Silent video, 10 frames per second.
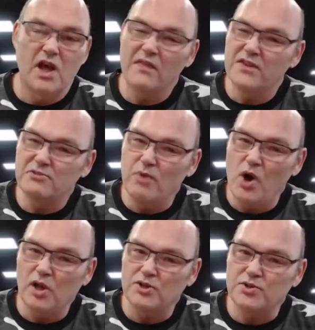and the
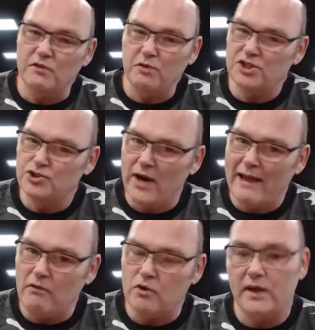smaller stuff, which
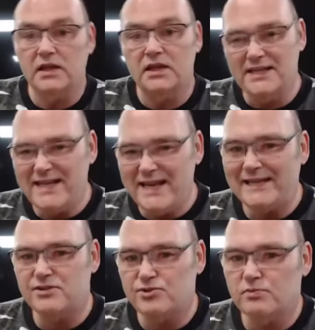dry out quick, you
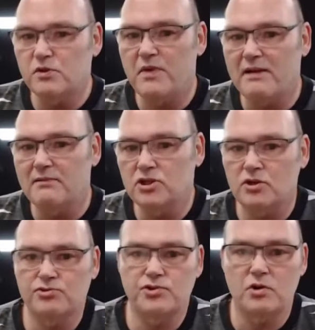need to be able
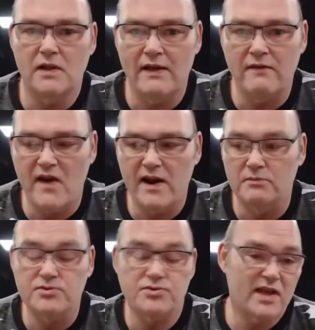to control that
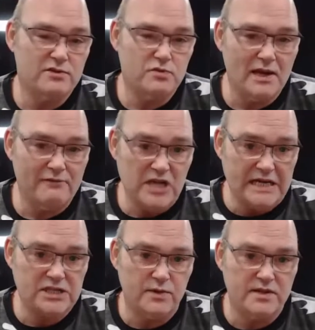environment. So that's why I've
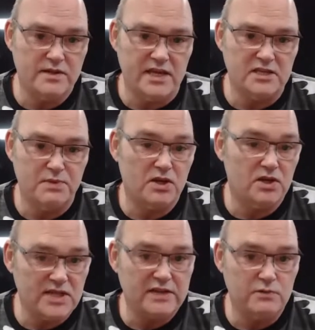tagged you in this,
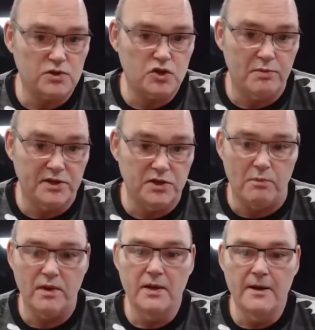because that's what's coming
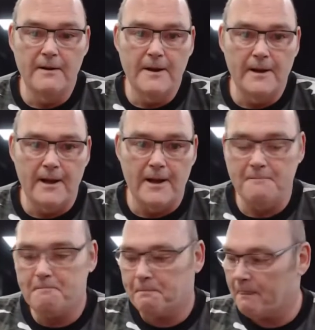up.
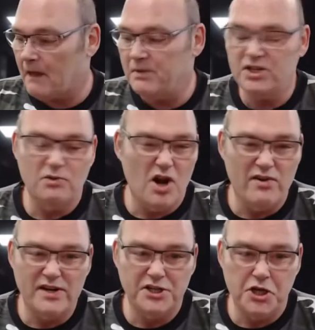I mean, you
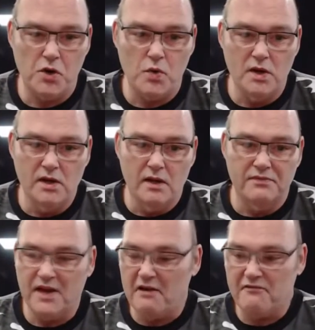already know
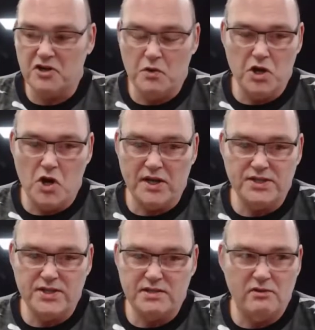that I've grown
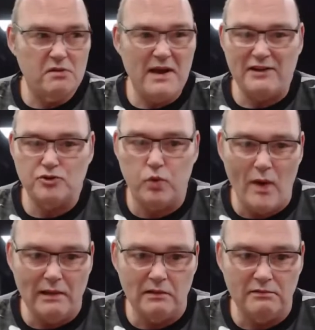orchids since I was about
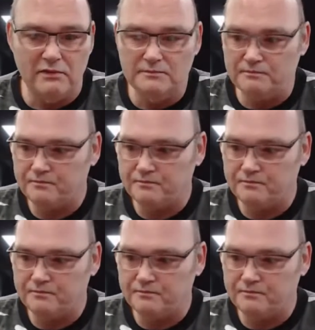12.